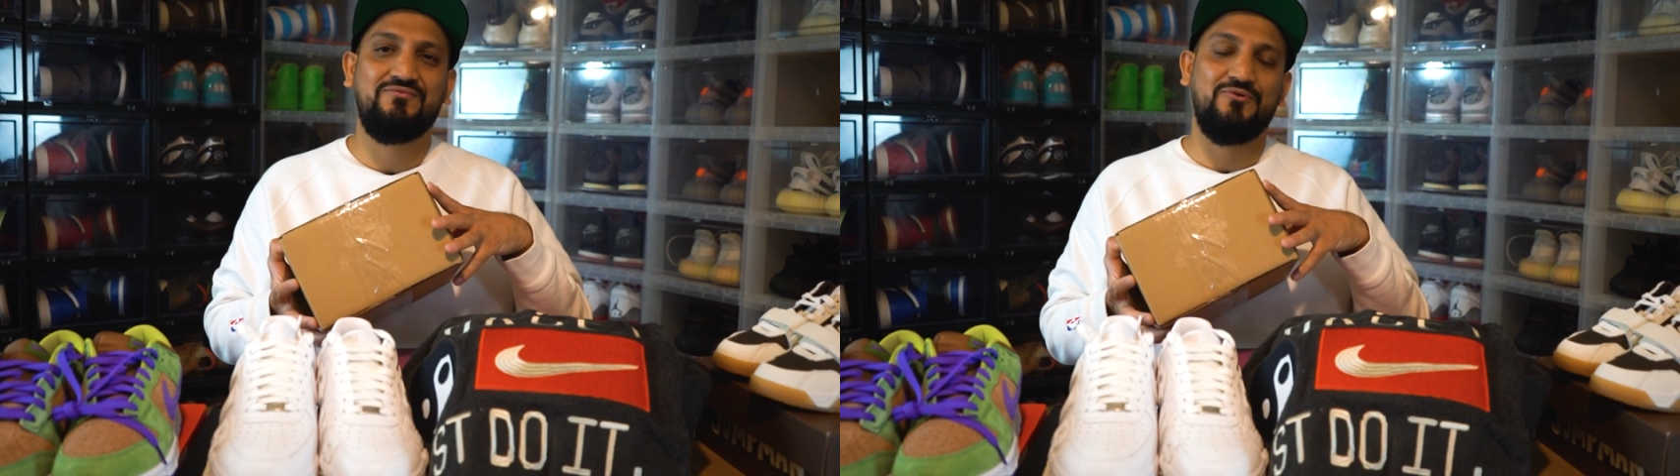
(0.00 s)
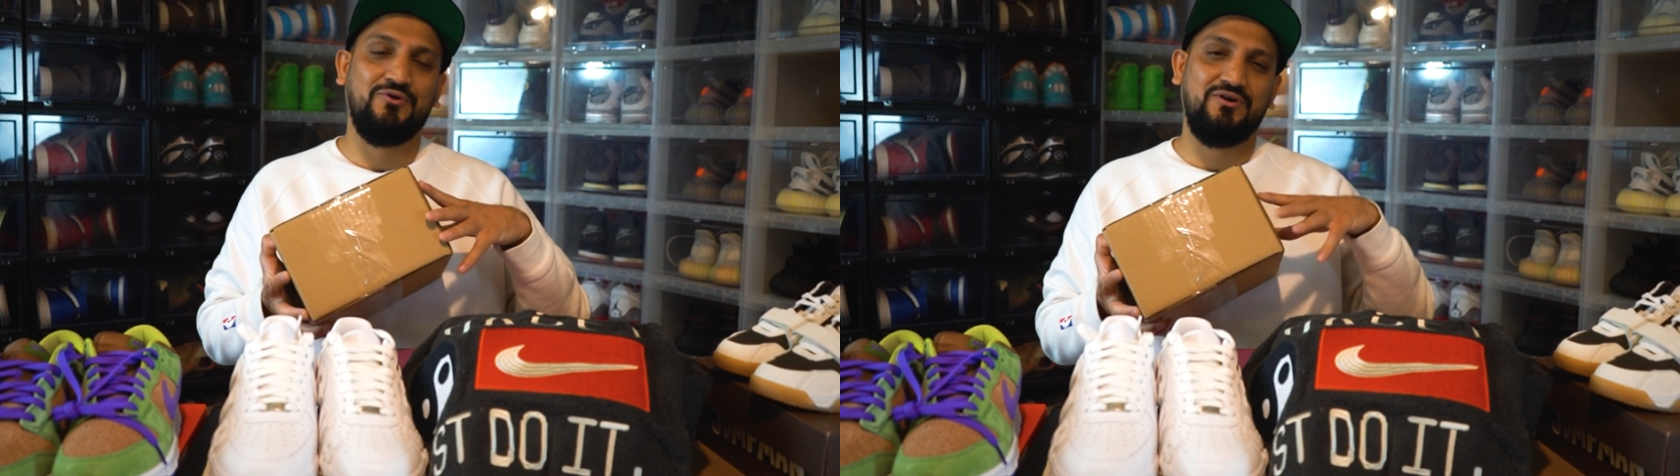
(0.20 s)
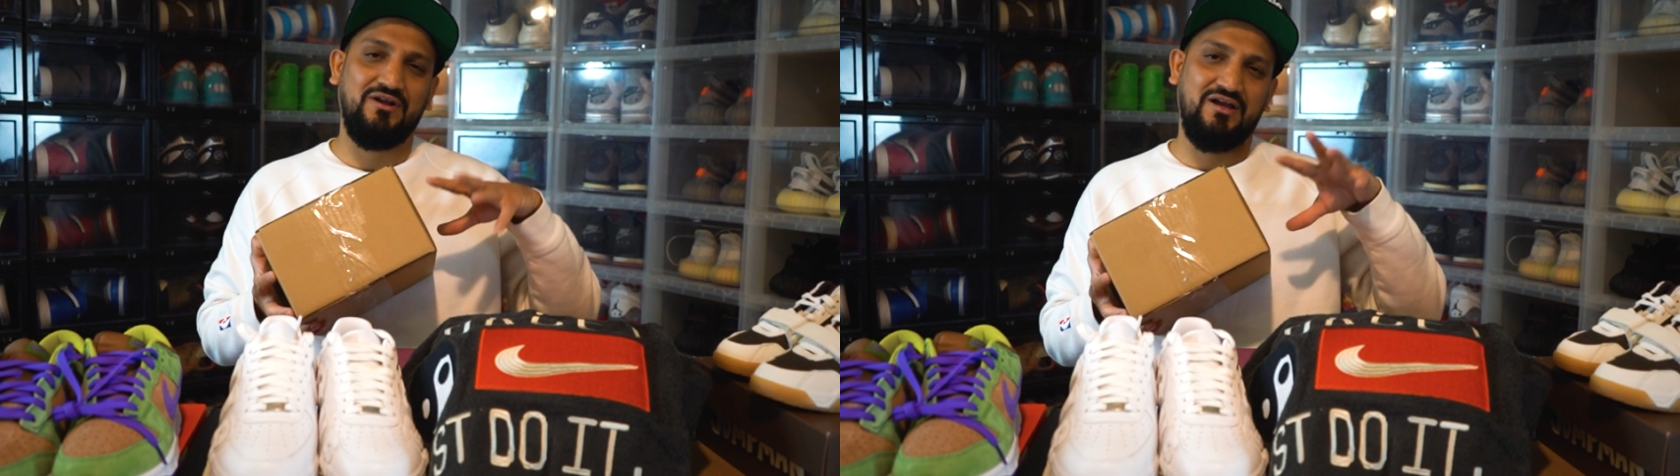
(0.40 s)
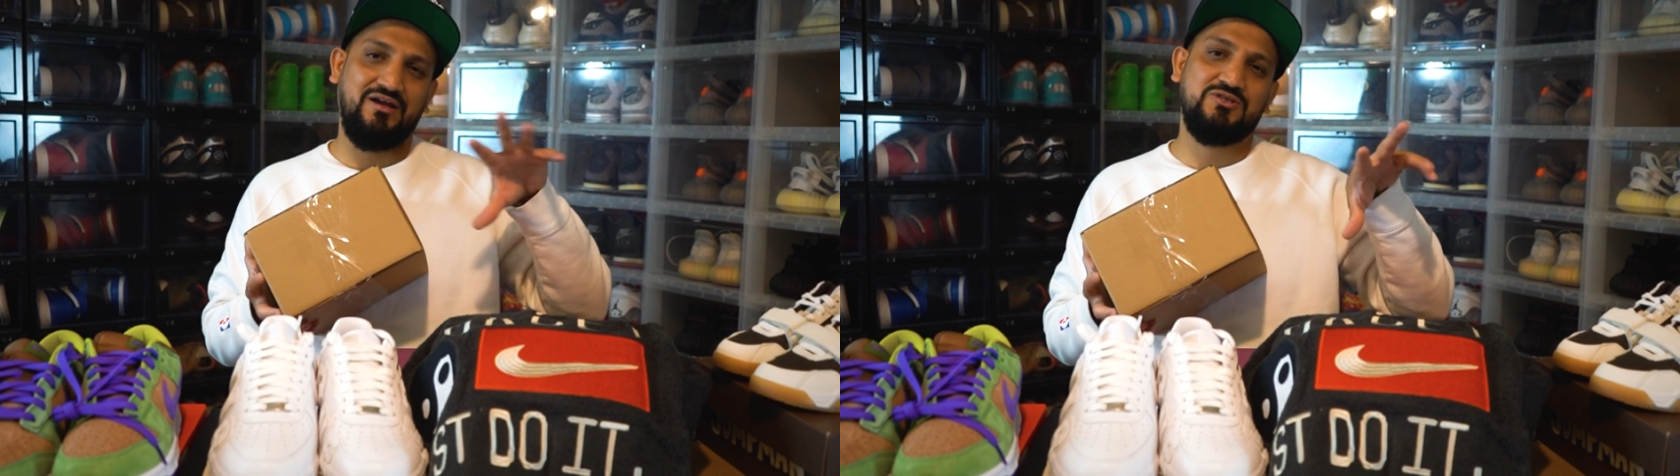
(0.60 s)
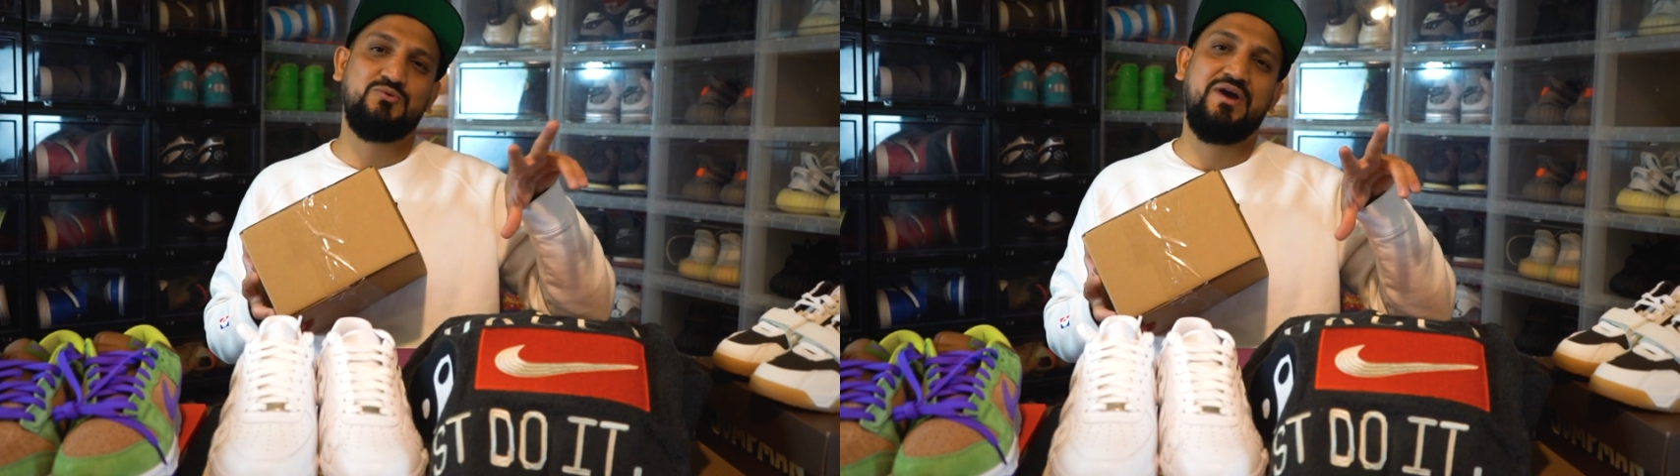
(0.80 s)
for
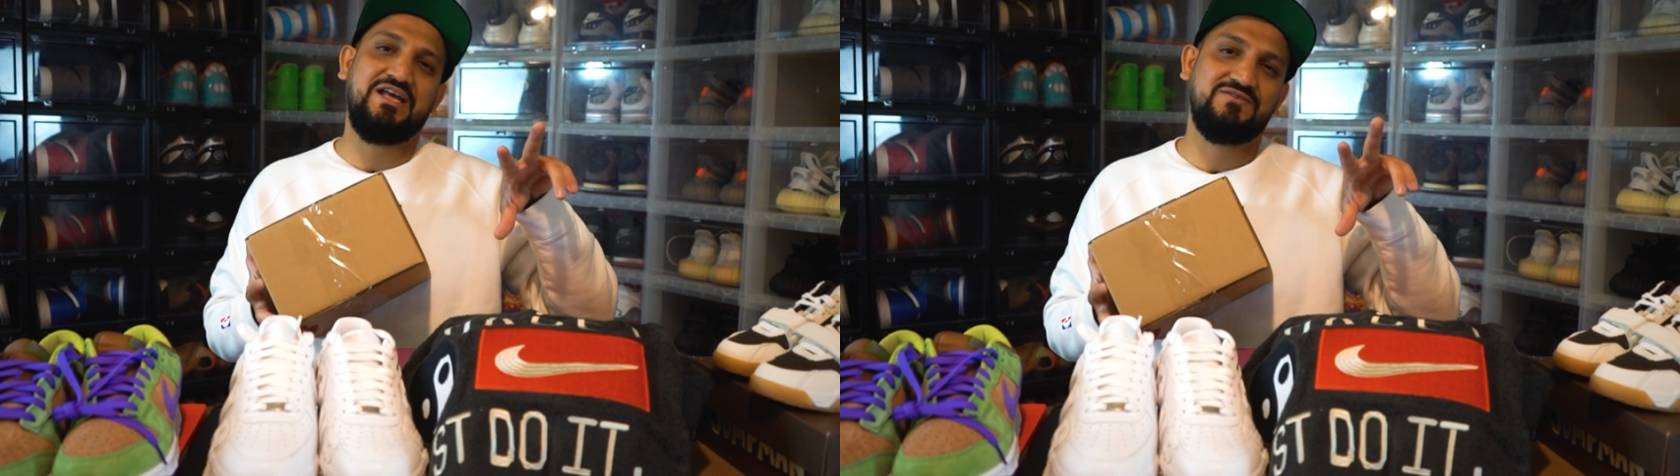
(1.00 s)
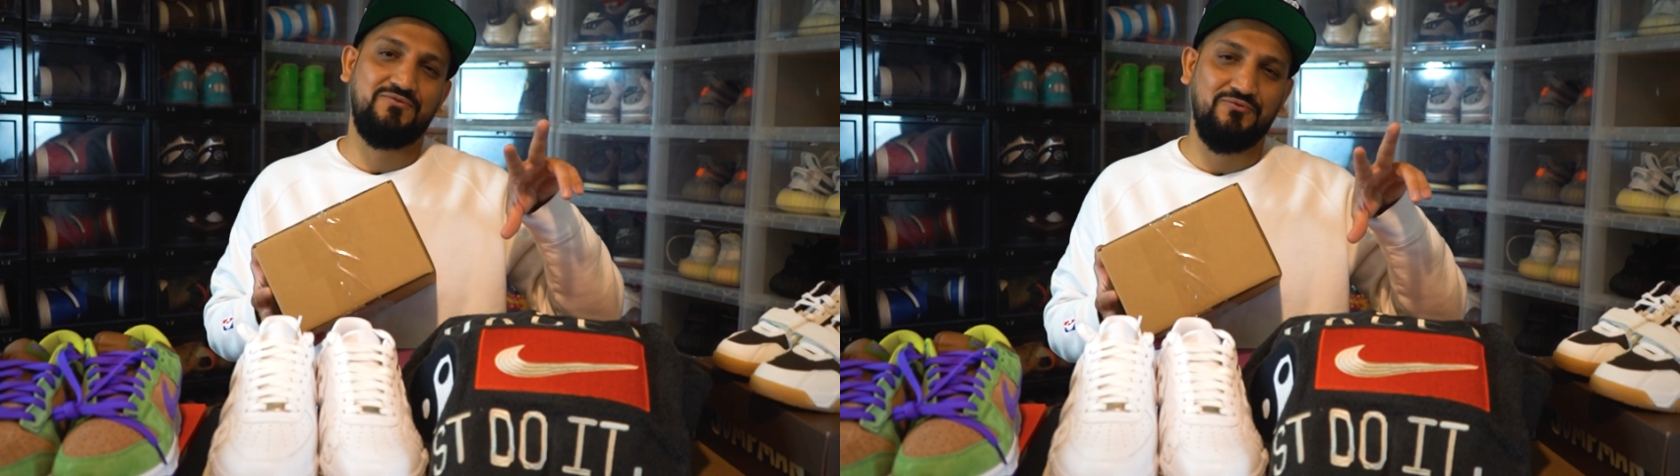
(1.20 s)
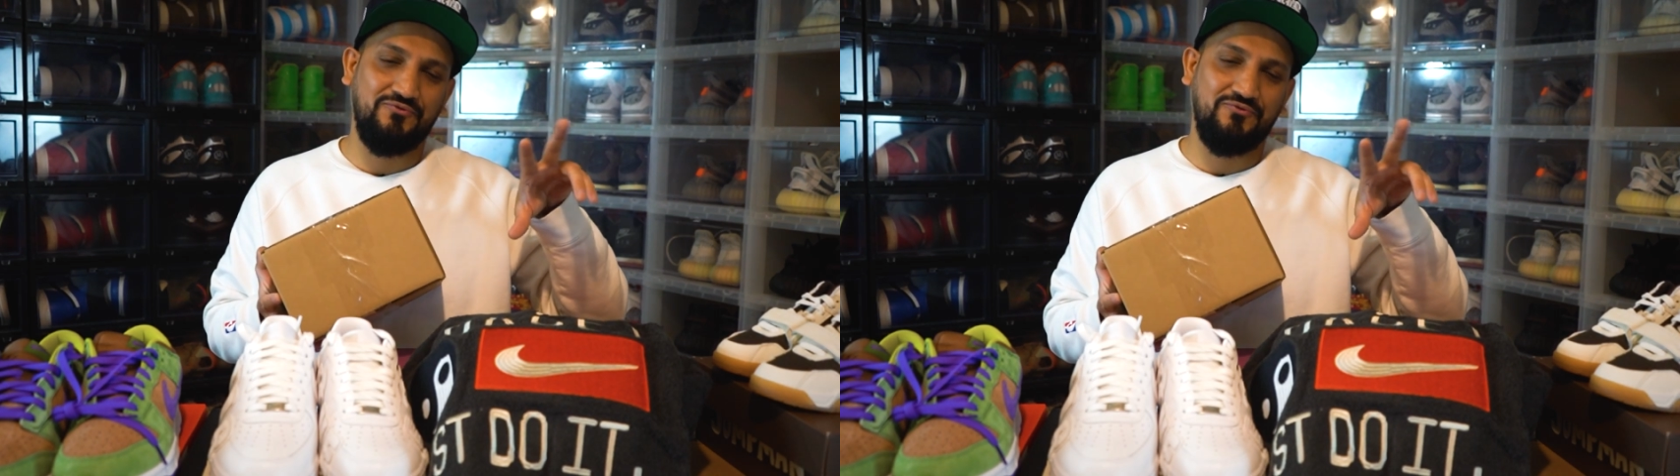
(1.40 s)
2 hats for